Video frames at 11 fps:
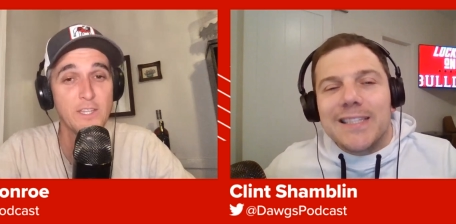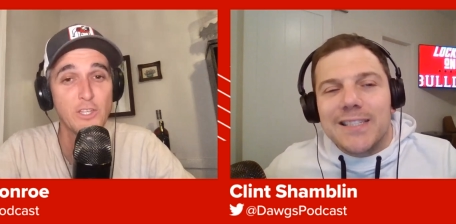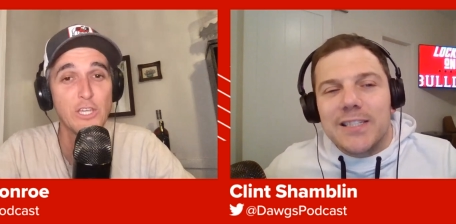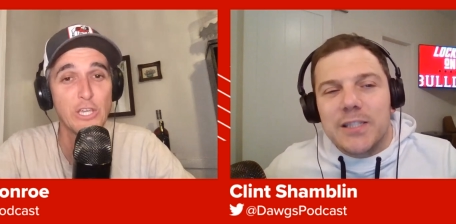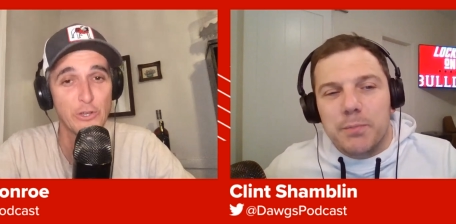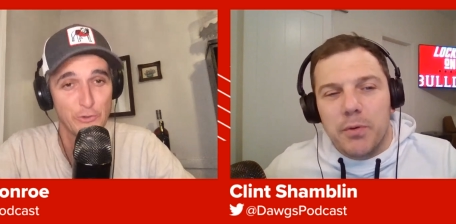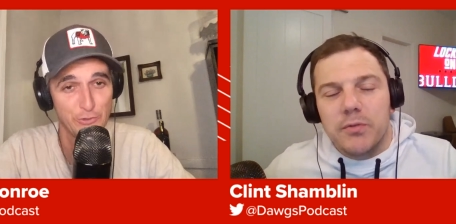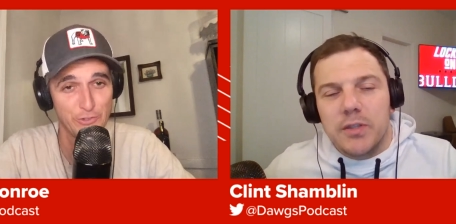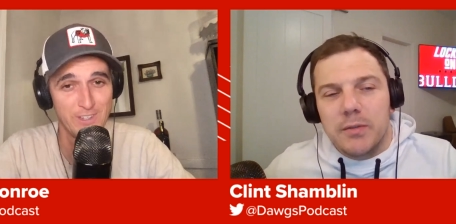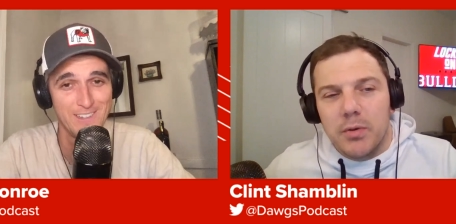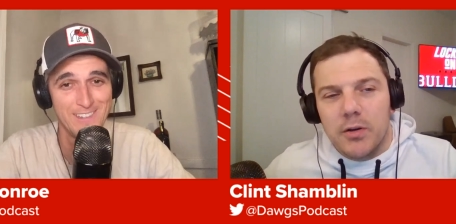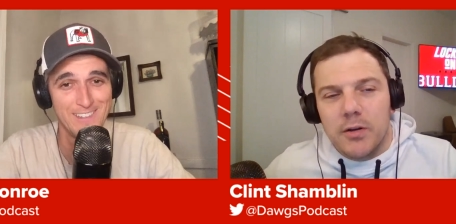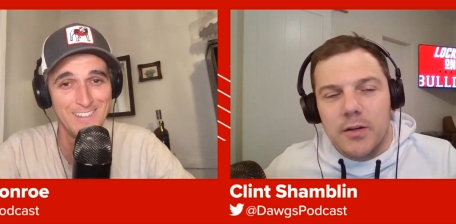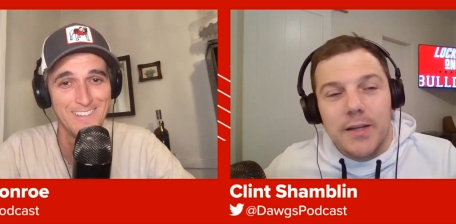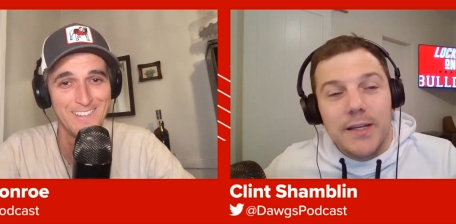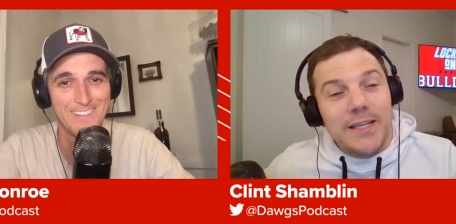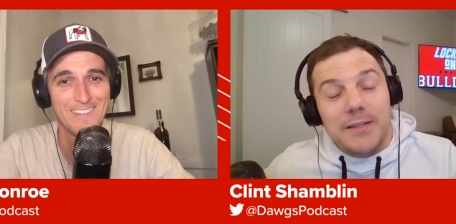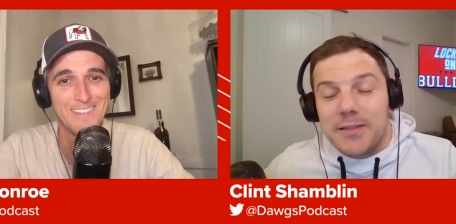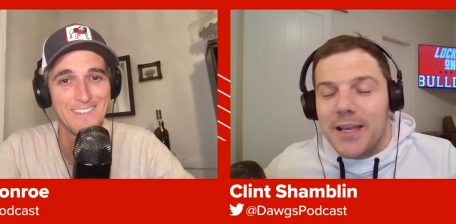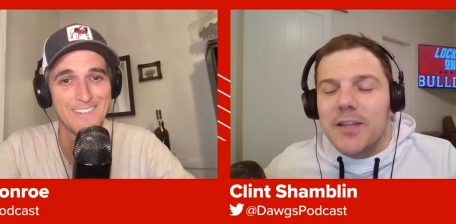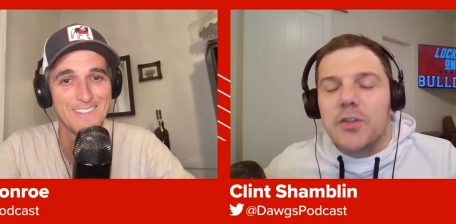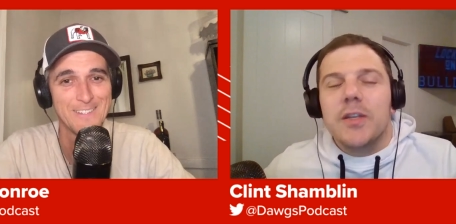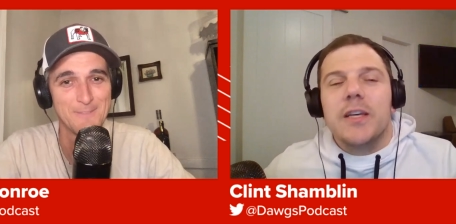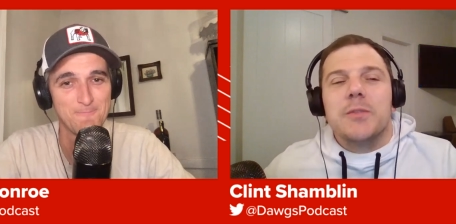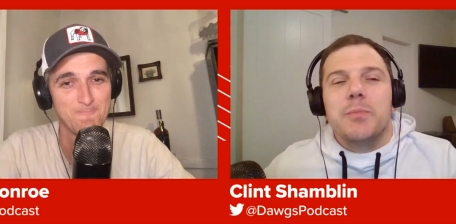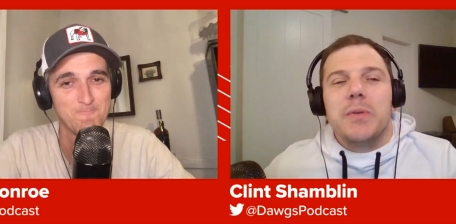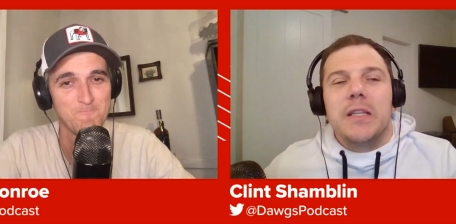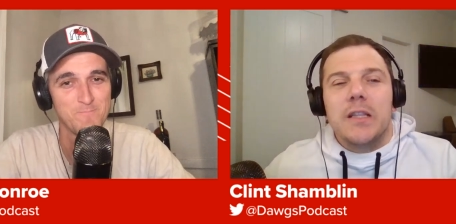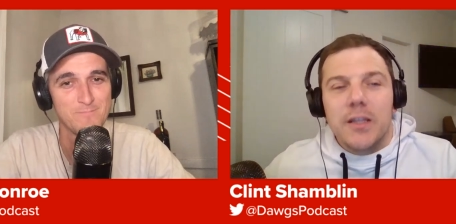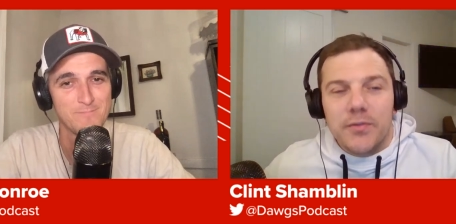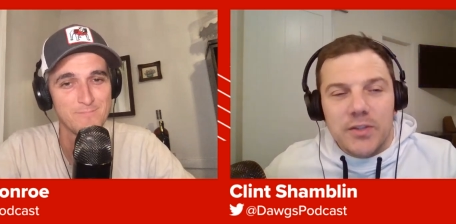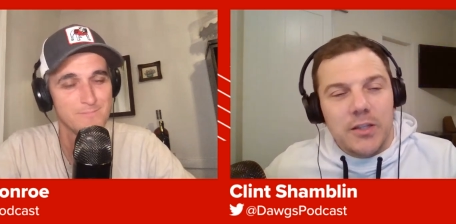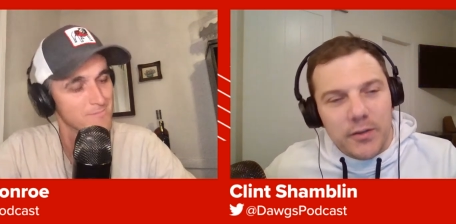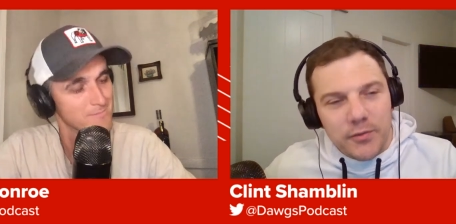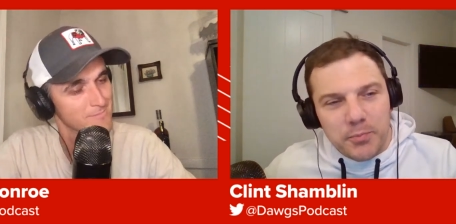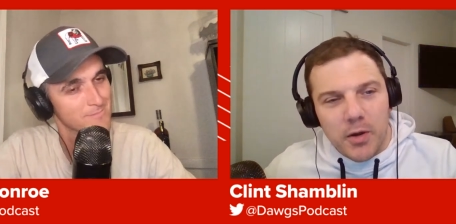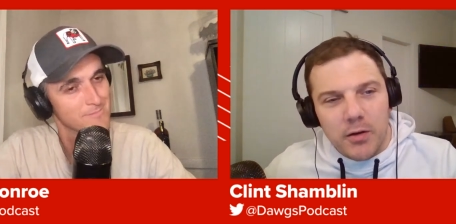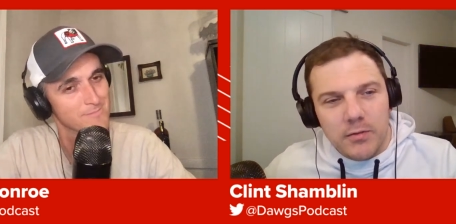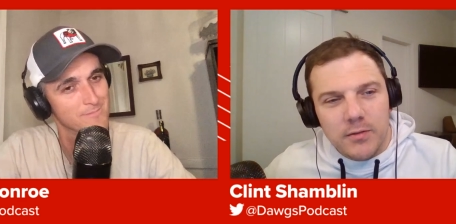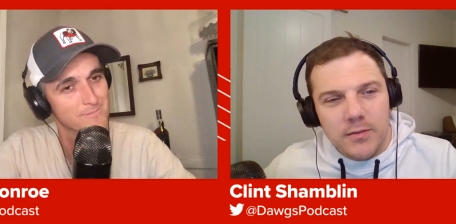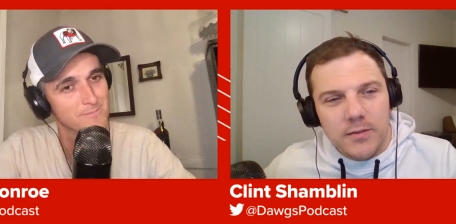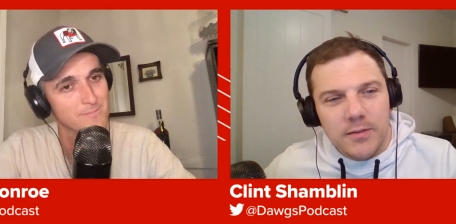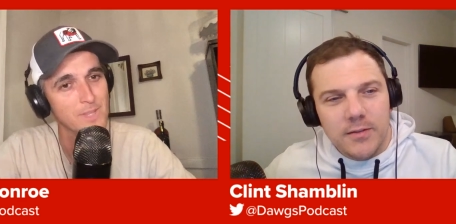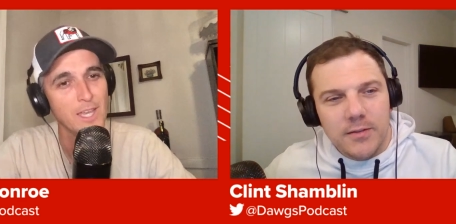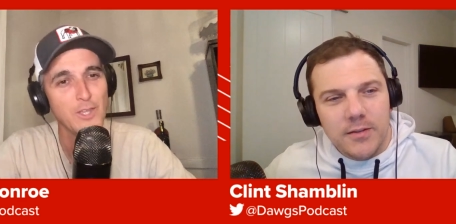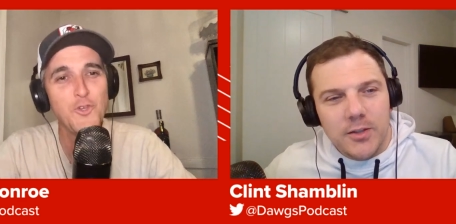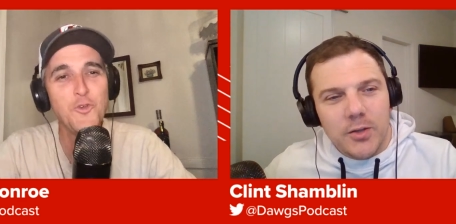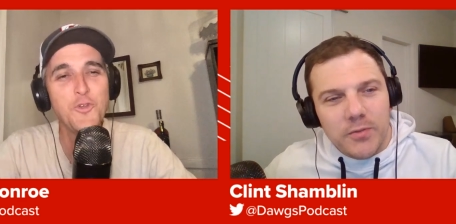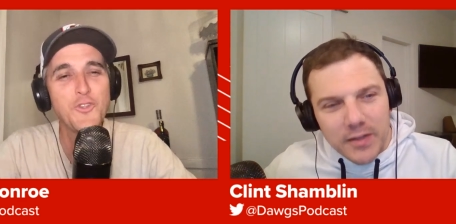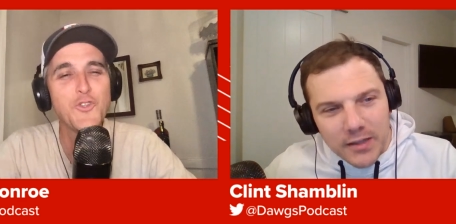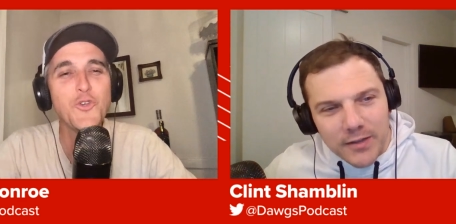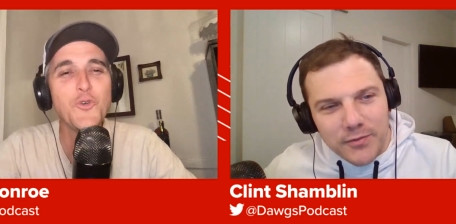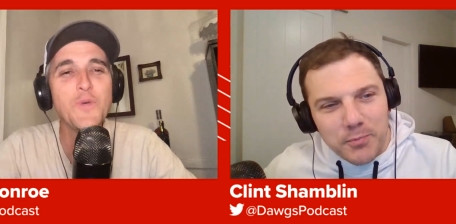Speaker 1: years. Protein bar. Daniel has been lifting. You lift, bro? You, you do lift,